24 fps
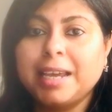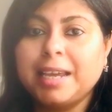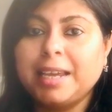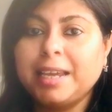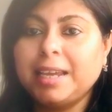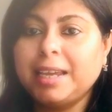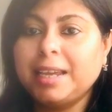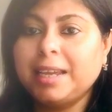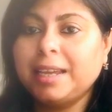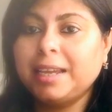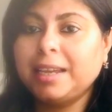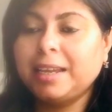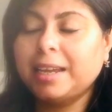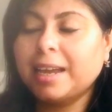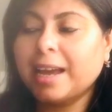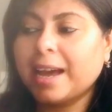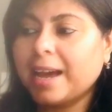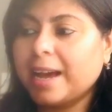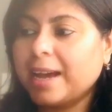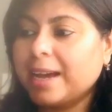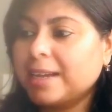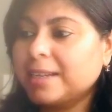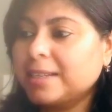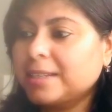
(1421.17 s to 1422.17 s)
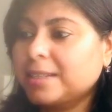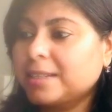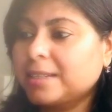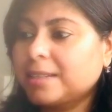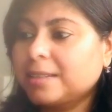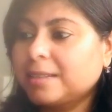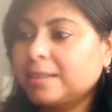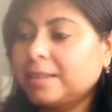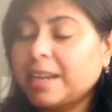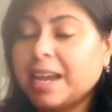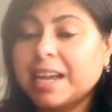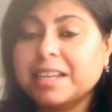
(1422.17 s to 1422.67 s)
He
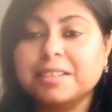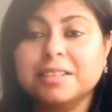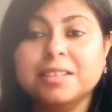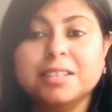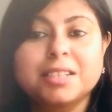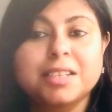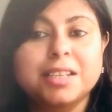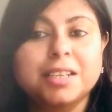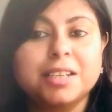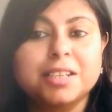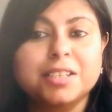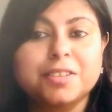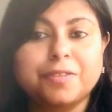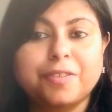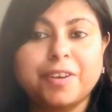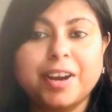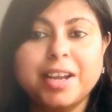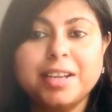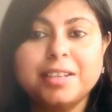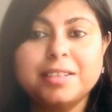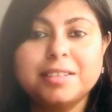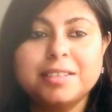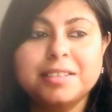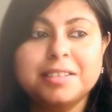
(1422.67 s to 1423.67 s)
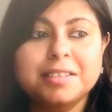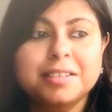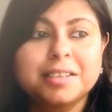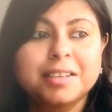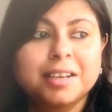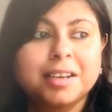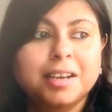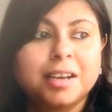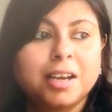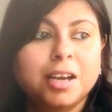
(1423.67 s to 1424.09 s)
hasn't seen his friends.